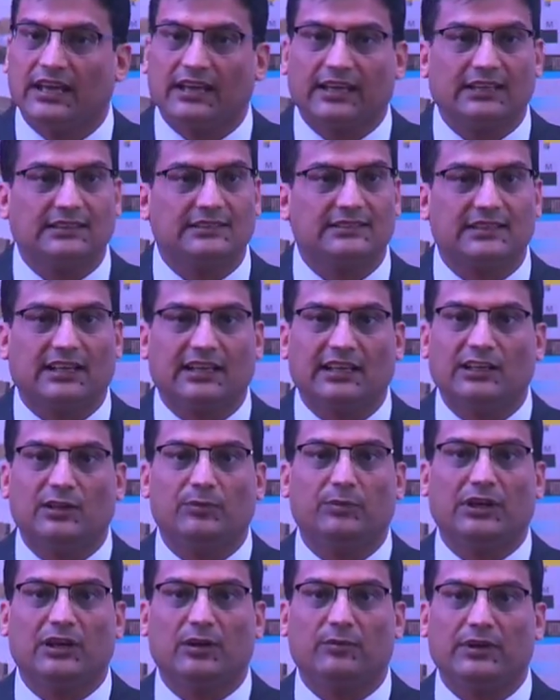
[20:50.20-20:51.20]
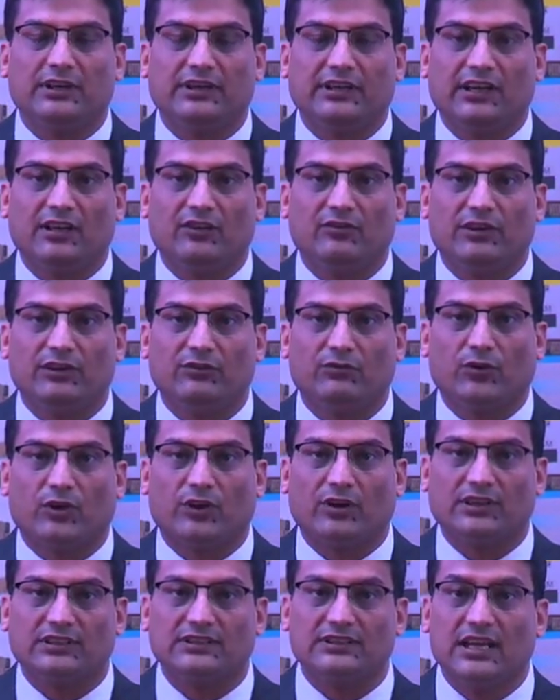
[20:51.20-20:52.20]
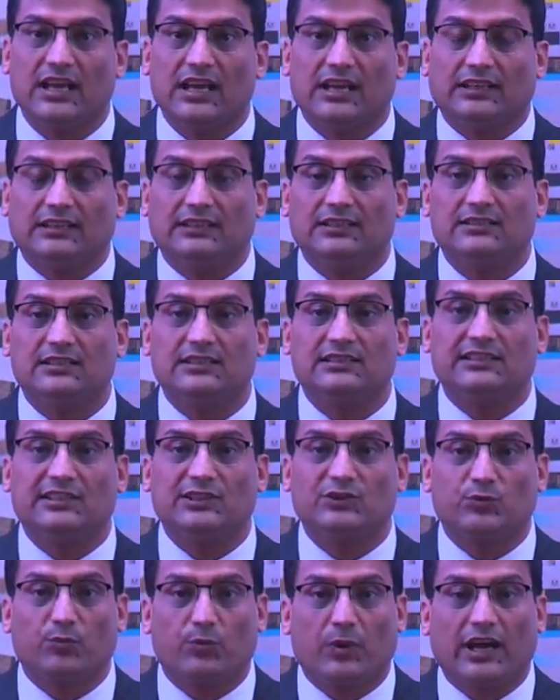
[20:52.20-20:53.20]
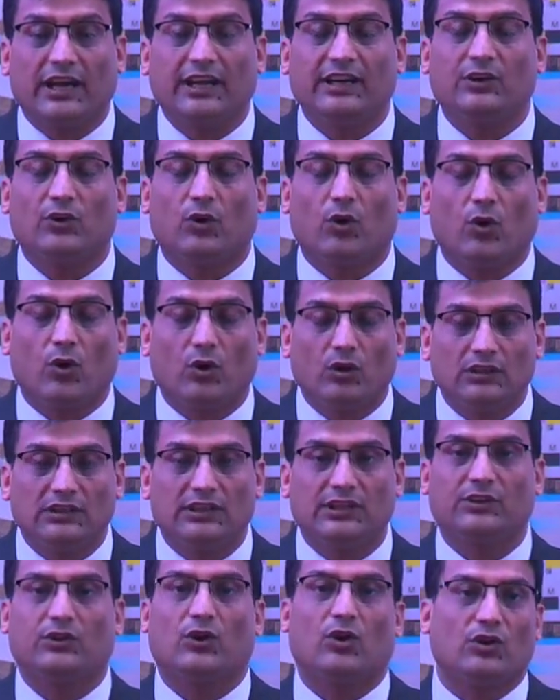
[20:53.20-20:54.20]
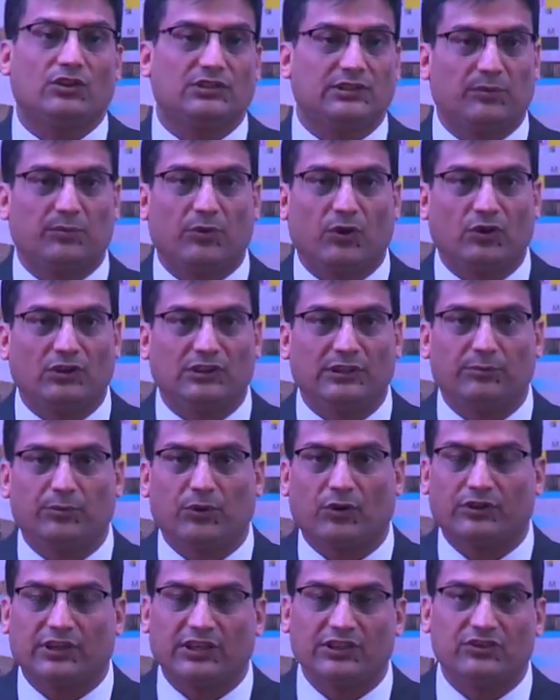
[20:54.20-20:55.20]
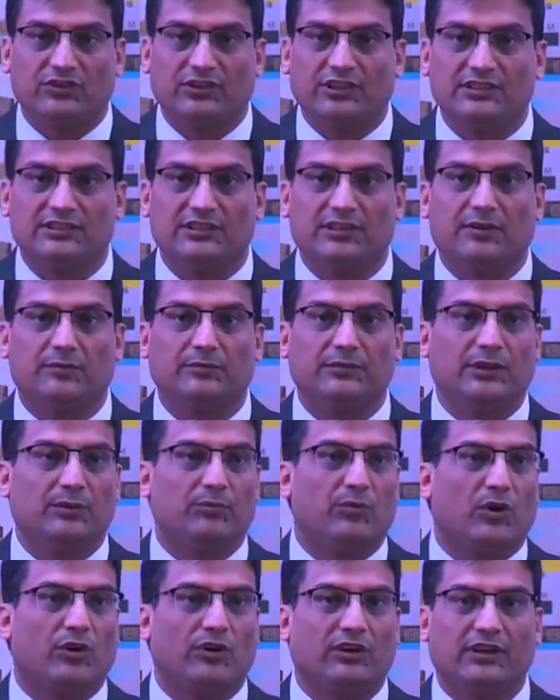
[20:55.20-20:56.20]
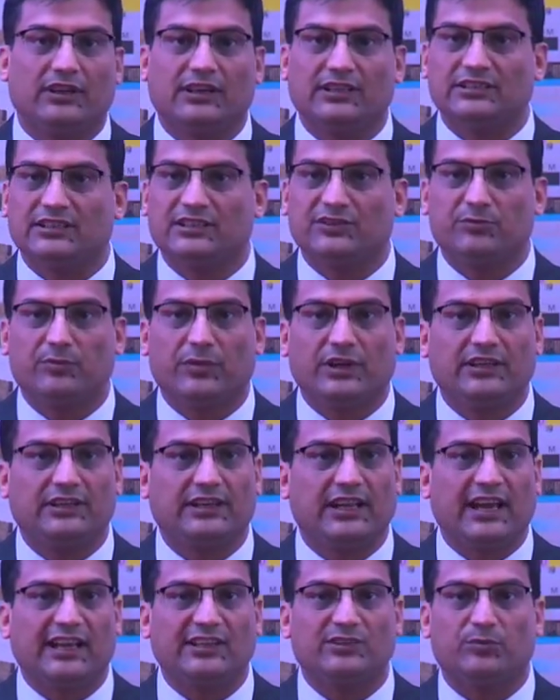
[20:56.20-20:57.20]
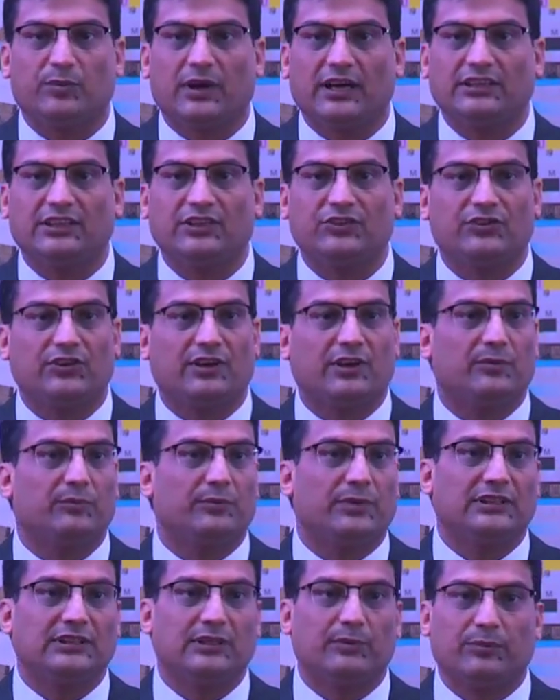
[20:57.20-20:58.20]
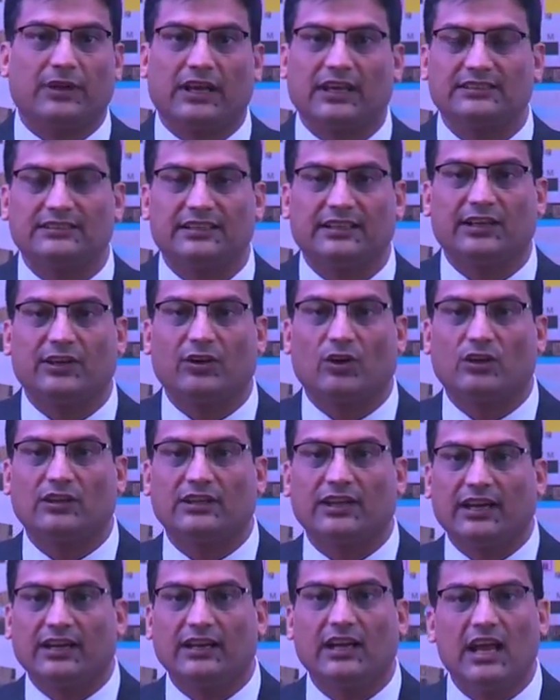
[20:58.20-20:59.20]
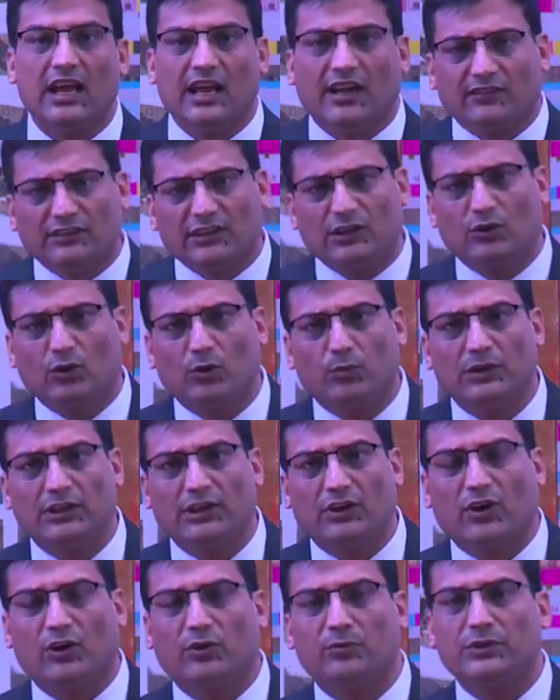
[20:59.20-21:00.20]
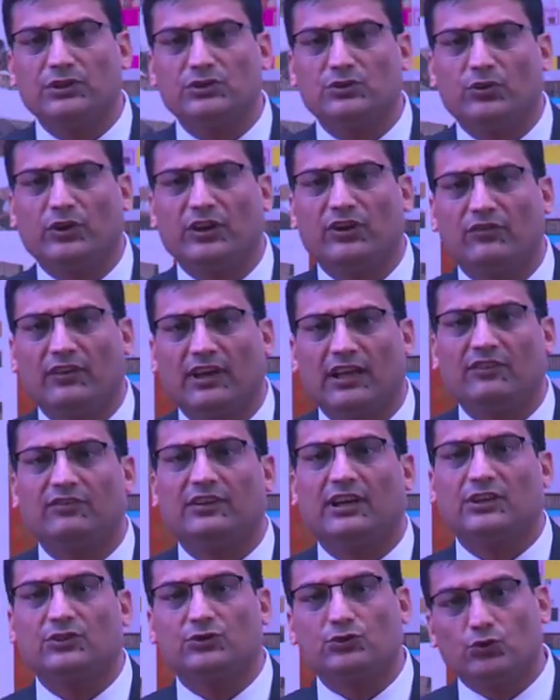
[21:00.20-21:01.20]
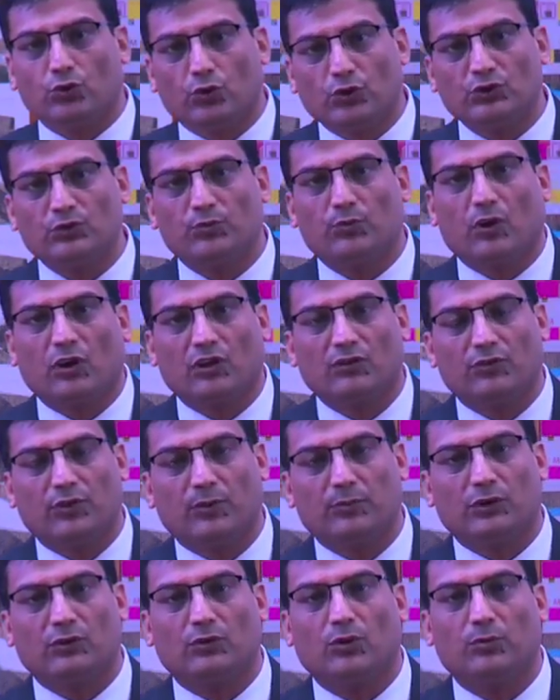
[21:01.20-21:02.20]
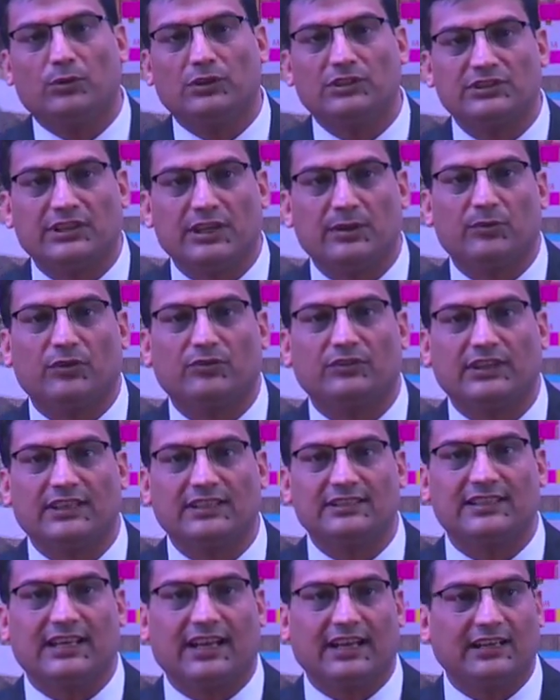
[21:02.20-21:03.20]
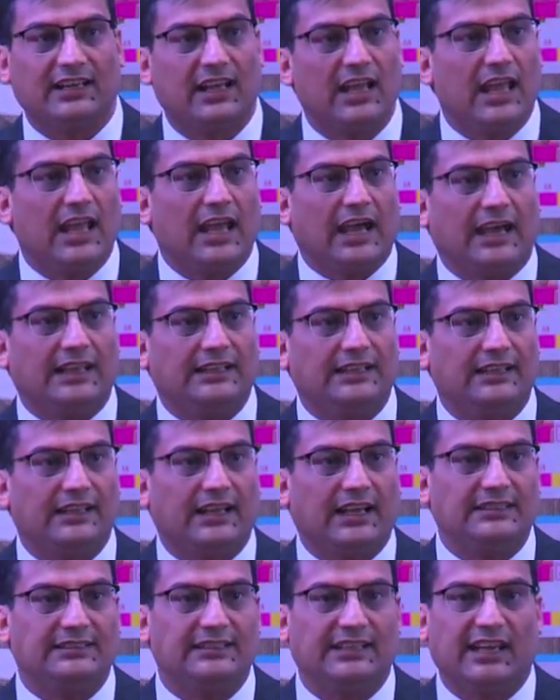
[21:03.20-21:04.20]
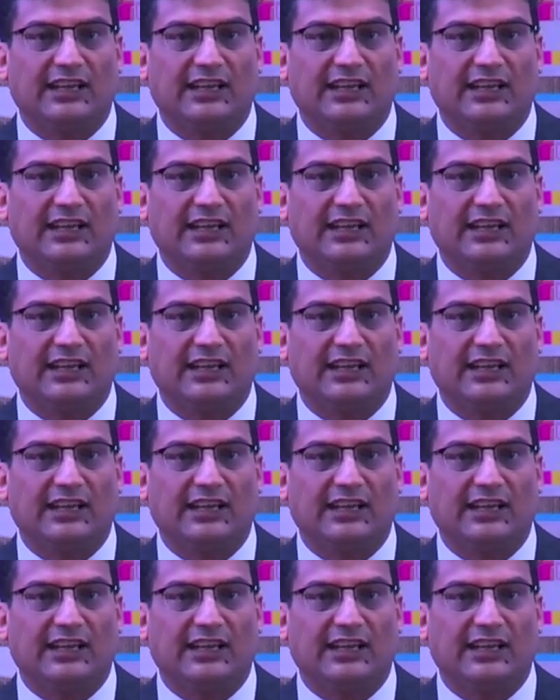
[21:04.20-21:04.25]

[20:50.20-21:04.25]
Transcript: can suddenly become a tailwind for us. This is despite all the talks about the protectionism, the border adjustment tax by the Trump and the Brexit and all that. The global economy is doing well. We are so small from a global scheme of things that I think rising